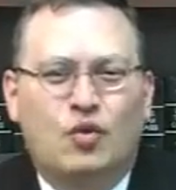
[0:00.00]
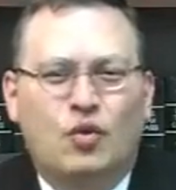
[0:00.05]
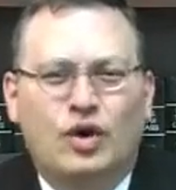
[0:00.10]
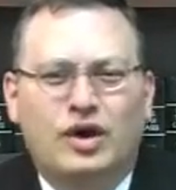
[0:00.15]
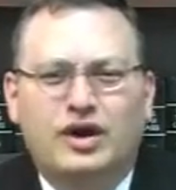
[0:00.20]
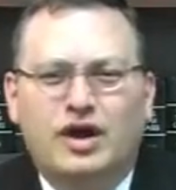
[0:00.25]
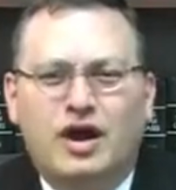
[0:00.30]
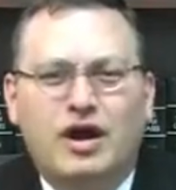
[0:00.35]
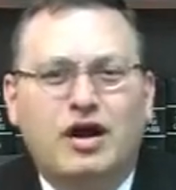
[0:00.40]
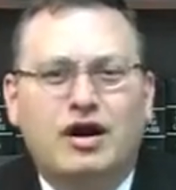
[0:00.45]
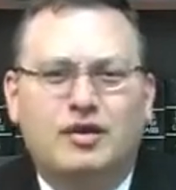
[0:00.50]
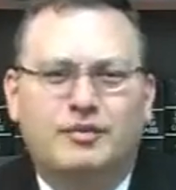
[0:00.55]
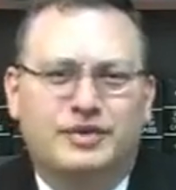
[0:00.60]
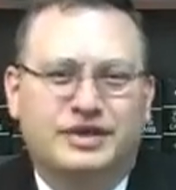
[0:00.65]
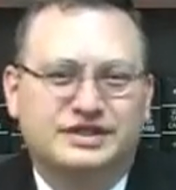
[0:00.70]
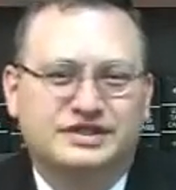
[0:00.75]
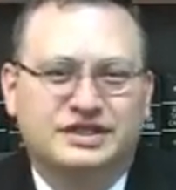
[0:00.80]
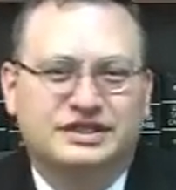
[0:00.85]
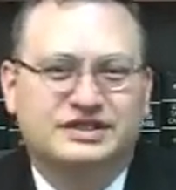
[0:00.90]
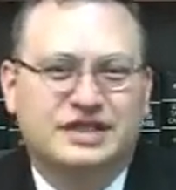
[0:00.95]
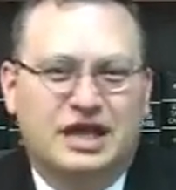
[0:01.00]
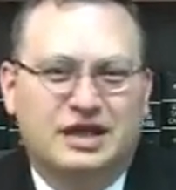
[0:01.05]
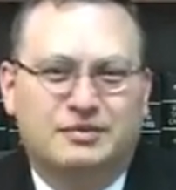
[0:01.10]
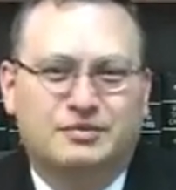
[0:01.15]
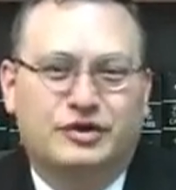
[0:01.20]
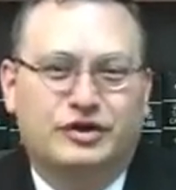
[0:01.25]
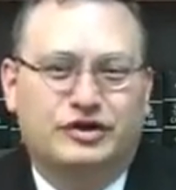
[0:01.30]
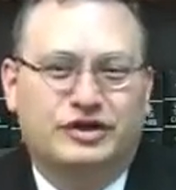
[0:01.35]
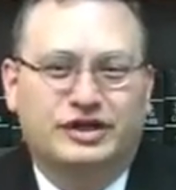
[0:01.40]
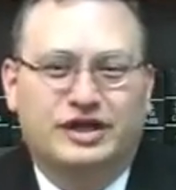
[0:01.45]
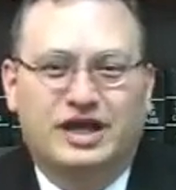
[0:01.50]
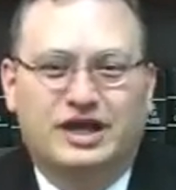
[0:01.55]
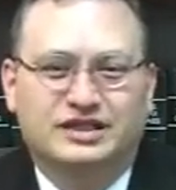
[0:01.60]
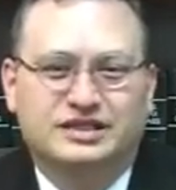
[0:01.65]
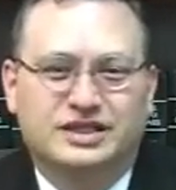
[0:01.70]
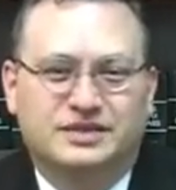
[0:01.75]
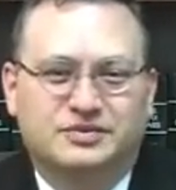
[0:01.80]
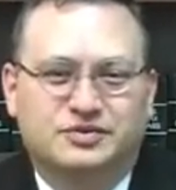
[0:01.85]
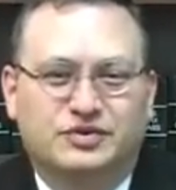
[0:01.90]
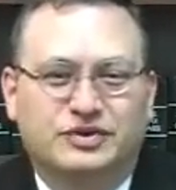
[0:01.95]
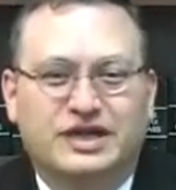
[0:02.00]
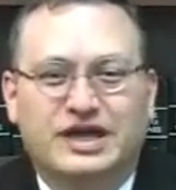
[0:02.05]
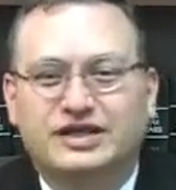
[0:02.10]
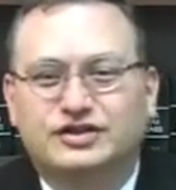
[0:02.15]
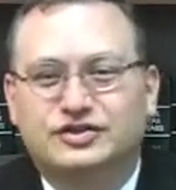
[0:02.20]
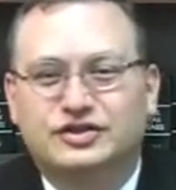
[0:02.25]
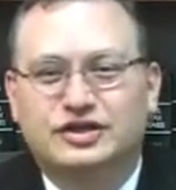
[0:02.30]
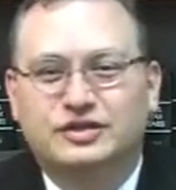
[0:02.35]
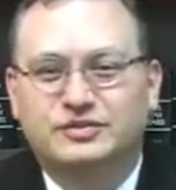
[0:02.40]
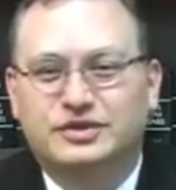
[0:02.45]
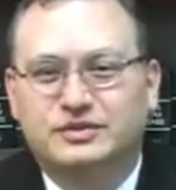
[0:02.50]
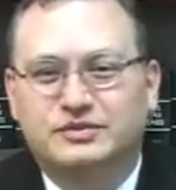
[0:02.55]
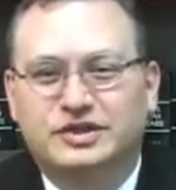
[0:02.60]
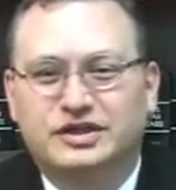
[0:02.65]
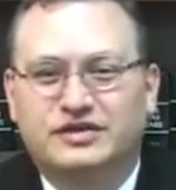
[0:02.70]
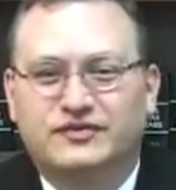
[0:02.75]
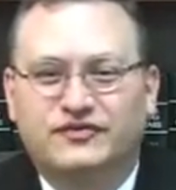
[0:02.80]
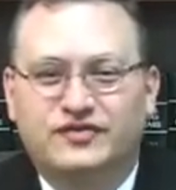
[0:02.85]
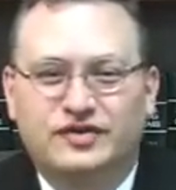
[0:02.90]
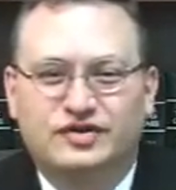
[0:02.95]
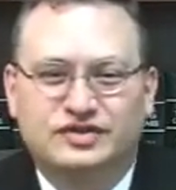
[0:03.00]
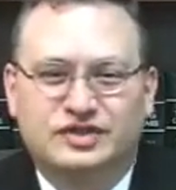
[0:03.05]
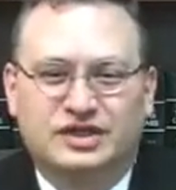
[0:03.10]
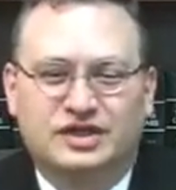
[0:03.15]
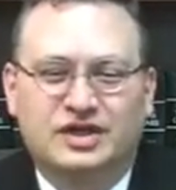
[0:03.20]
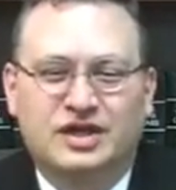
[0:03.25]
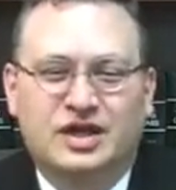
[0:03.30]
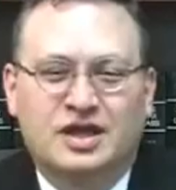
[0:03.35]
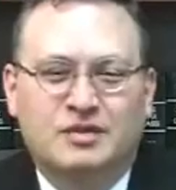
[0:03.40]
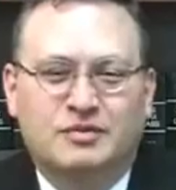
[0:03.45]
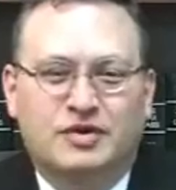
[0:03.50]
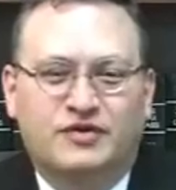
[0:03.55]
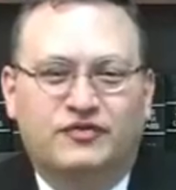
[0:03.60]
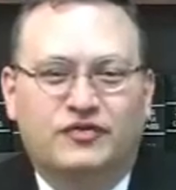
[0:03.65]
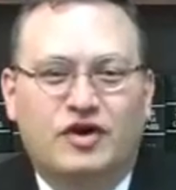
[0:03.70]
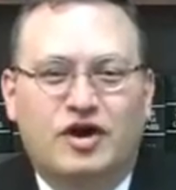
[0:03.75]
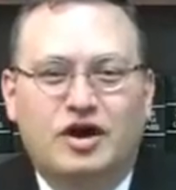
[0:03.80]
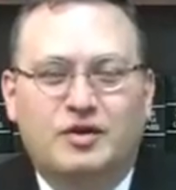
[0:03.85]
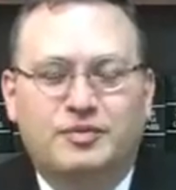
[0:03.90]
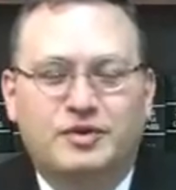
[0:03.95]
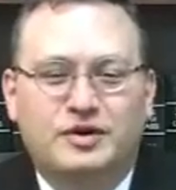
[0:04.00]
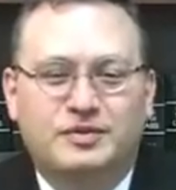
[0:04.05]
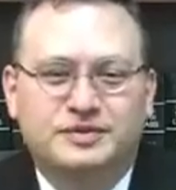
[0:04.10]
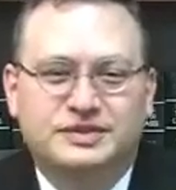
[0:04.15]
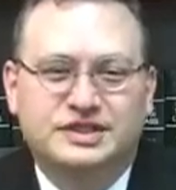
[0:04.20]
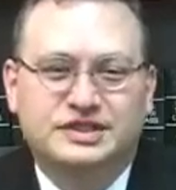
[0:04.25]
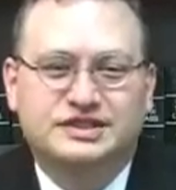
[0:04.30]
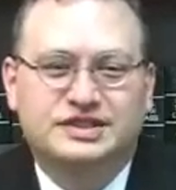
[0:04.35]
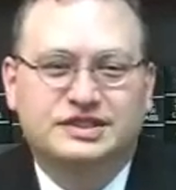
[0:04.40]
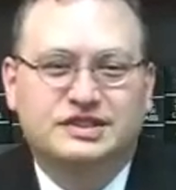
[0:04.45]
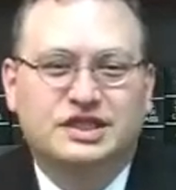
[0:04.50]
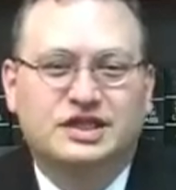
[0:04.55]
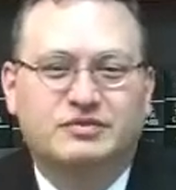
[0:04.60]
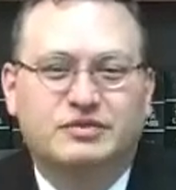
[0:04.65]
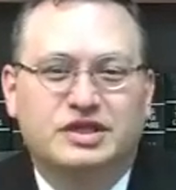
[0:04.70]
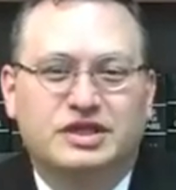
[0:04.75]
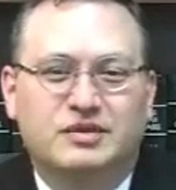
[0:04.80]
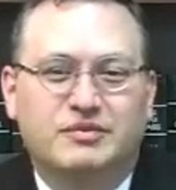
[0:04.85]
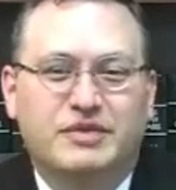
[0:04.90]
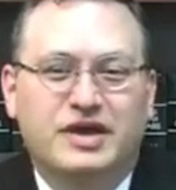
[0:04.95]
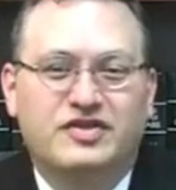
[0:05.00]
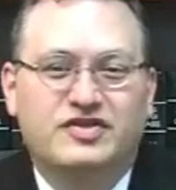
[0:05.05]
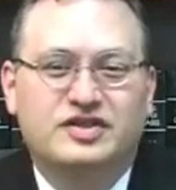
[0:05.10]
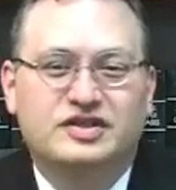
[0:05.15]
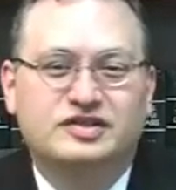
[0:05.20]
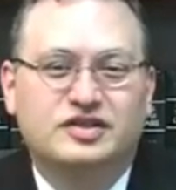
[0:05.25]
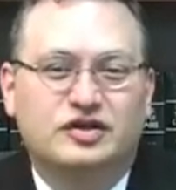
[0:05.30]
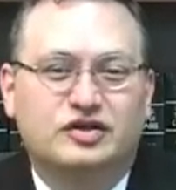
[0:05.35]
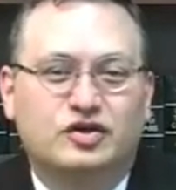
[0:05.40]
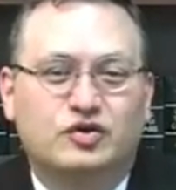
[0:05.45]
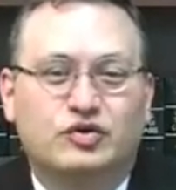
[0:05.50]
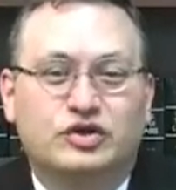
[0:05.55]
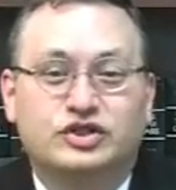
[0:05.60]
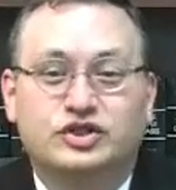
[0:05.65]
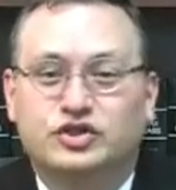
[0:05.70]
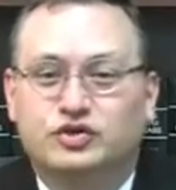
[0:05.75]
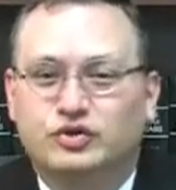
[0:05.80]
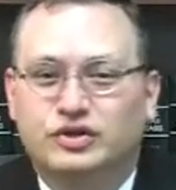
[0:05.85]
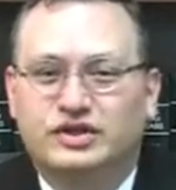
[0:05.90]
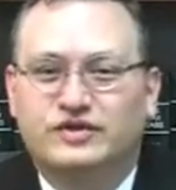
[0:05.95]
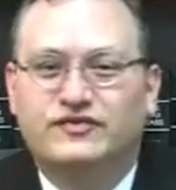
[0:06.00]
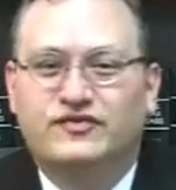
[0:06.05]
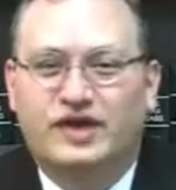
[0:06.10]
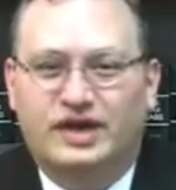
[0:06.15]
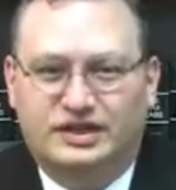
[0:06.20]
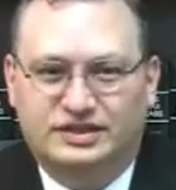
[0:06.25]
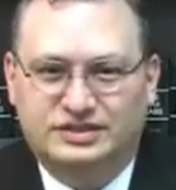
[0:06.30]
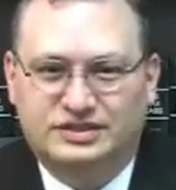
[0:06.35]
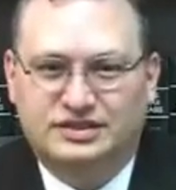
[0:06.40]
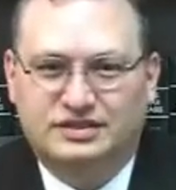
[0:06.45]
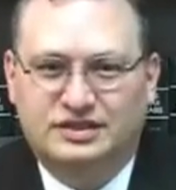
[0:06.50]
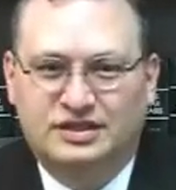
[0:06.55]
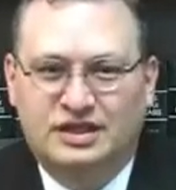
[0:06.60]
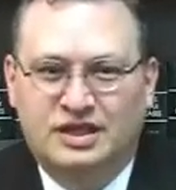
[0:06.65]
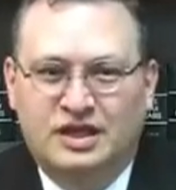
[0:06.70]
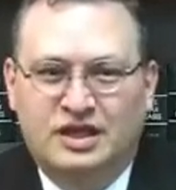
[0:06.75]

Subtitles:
What are basic stock market concepts? Well, that term can be confusing, but for our purposes, it's going to be the methods under which you would invest.